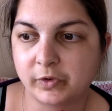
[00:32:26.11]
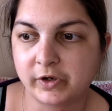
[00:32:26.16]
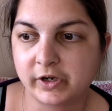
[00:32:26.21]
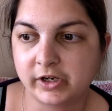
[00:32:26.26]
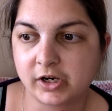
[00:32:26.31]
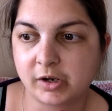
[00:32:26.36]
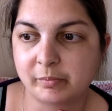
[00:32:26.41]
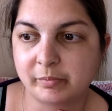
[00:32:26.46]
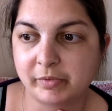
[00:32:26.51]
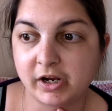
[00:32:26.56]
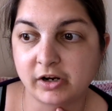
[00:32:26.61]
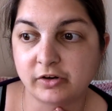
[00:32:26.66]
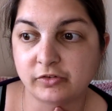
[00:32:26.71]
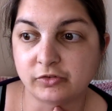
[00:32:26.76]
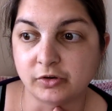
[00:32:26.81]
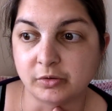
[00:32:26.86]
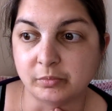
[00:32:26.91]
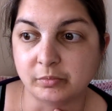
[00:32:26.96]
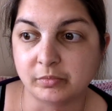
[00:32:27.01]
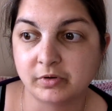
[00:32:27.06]
I come back
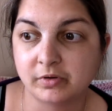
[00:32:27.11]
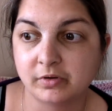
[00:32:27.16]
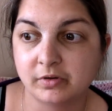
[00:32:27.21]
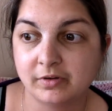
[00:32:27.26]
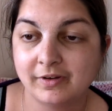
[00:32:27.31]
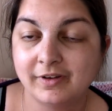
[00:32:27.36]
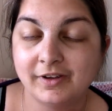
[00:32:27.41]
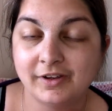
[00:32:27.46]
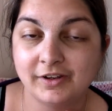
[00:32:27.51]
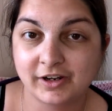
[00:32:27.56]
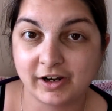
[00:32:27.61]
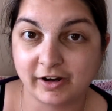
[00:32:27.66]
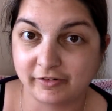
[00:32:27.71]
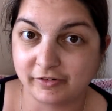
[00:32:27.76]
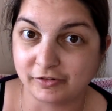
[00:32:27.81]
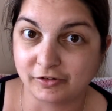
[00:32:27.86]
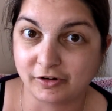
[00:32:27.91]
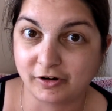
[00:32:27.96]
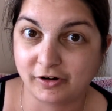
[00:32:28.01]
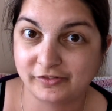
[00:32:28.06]
from
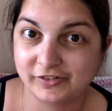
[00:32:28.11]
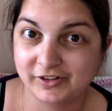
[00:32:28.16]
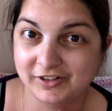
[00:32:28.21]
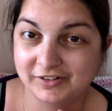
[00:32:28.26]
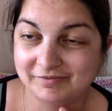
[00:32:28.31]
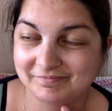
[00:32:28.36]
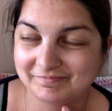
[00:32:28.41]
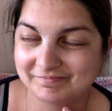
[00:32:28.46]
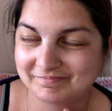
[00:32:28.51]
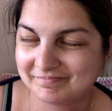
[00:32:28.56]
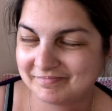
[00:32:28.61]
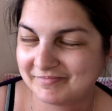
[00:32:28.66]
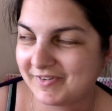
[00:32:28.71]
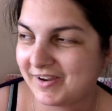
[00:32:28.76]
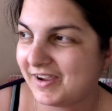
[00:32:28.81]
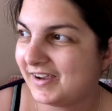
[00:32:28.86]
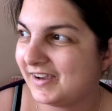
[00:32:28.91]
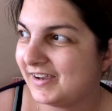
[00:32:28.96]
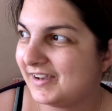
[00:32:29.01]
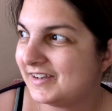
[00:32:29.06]
carry on crafting.
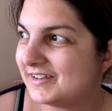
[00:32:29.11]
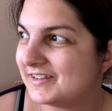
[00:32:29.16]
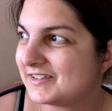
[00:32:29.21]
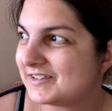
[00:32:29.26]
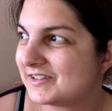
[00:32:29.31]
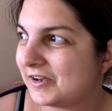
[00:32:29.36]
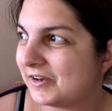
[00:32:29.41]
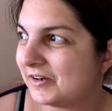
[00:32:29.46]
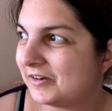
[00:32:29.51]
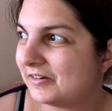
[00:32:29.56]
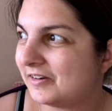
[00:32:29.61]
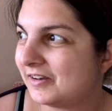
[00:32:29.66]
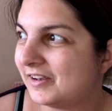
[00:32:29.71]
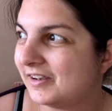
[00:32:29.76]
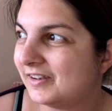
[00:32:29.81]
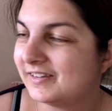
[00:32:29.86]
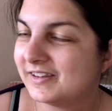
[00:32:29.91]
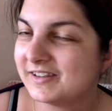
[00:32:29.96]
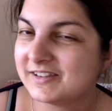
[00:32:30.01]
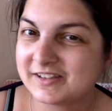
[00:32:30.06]
So
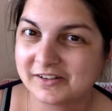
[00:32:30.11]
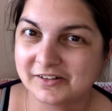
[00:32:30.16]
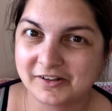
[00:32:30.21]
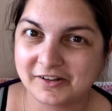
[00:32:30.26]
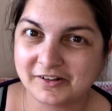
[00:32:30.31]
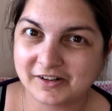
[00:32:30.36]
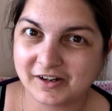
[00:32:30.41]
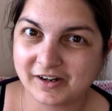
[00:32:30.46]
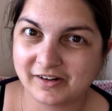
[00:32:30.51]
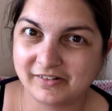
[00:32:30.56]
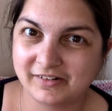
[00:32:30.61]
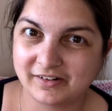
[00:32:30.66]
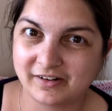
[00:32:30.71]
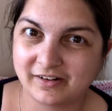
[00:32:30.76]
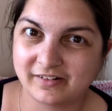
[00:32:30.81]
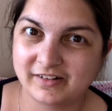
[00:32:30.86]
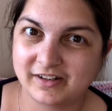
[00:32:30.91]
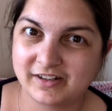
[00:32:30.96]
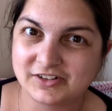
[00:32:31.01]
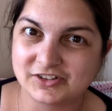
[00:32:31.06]
there's a lot going
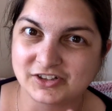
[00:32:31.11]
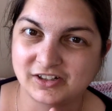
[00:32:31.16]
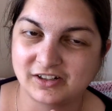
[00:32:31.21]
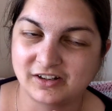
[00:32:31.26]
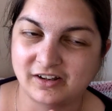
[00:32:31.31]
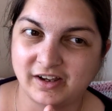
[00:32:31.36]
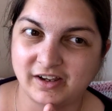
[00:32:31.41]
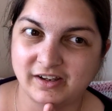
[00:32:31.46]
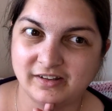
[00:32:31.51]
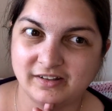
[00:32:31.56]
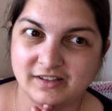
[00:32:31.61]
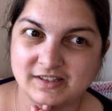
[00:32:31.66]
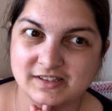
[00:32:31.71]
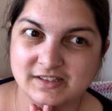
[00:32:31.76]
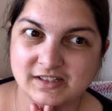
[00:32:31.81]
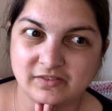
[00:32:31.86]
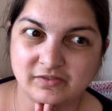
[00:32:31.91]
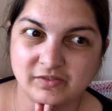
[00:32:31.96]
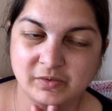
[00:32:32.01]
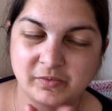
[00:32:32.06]
on in July. It's
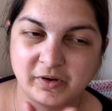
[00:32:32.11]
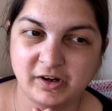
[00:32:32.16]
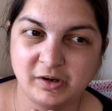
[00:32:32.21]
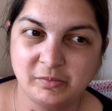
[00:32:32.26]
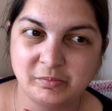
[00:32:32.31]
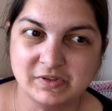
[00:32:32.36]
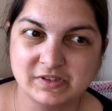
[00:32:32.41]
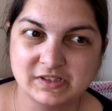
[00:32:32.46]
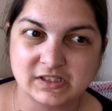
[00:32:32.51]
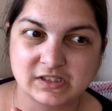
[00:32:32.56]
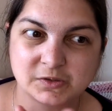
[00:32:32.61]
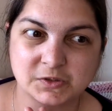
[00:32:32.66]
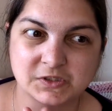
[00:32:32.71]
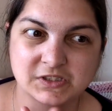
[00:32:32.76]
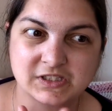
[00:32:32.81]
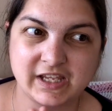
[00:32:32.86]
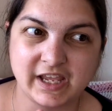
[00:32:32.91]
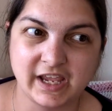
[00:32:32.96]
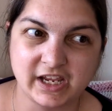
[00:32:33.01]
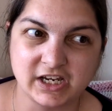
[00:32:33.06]
going to be very busy
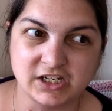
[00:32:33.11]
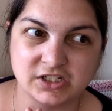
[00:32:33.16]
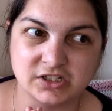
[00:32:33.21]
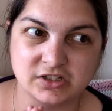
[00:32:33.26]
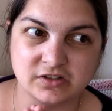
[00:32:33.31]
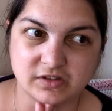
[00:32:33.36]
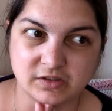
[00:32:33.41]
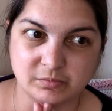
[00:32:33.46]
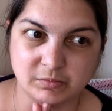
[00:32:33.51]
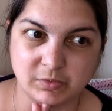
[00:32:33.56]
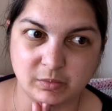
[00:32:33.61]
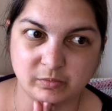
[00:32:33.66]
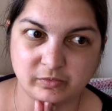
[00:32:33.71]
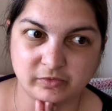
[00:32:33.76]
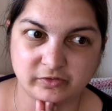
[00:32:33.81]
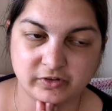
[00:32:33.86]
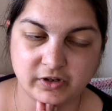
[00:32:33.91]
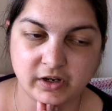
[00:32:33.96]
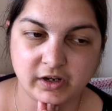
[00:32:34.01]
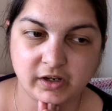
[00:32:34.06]
towards the end of the month,
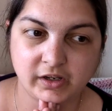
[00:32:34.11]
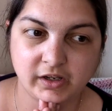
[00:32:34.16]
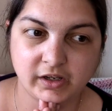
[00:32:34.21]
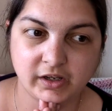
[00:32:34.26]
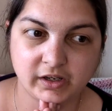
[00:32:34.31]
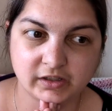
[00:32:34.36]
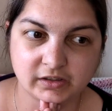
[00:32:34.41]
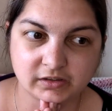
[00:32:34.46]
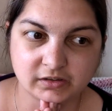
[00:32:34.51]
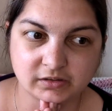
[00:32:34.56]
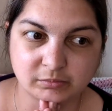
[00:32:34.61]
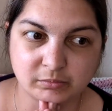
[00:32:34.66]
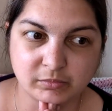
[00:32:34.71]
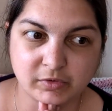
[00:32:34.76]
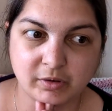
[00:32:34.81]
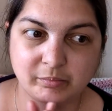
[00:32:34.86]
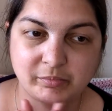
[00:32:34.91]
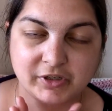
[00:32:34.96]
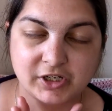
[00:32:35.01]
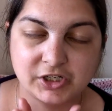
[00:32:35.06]

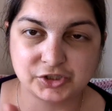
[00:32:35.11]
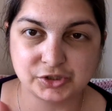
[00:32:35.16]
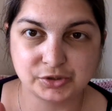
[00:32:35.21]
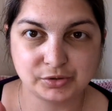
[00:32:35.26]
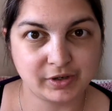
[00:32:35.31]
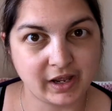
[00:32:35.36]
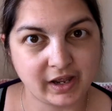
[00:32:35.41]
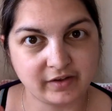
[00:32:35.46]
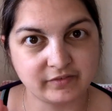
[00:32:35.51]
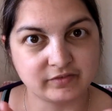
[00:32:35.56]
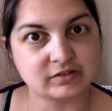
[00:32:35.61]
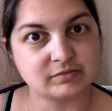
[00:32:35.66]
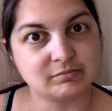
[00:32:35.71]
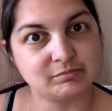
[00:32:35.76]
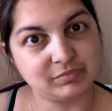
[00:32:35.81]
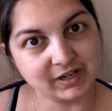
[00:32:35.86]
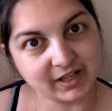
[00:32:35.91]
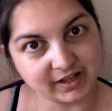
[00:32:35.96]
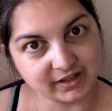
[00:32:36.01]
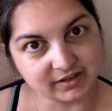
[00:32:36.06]
but I do have some
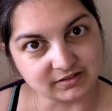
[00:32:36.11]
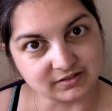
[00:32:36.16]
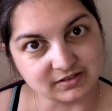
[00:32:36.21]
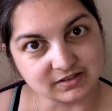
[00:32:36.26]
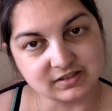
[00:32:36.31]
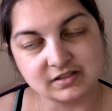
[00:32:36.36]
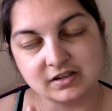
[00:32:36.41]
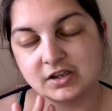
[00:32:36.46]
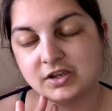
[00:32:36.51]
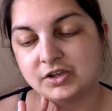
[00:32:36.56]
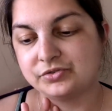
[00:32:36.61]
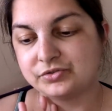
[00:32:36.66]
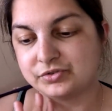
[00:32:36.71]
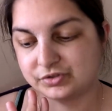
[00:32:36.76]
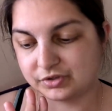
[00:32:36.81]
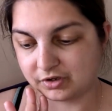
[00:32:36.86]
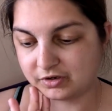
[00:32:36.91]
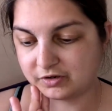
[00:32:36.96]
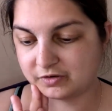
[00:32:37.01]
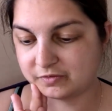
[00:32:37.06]
plans.
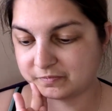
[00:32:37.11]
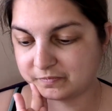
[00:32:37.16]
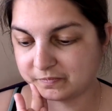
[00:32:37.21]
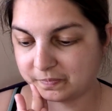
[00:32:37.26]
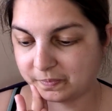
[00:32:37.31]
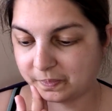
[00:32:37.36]
So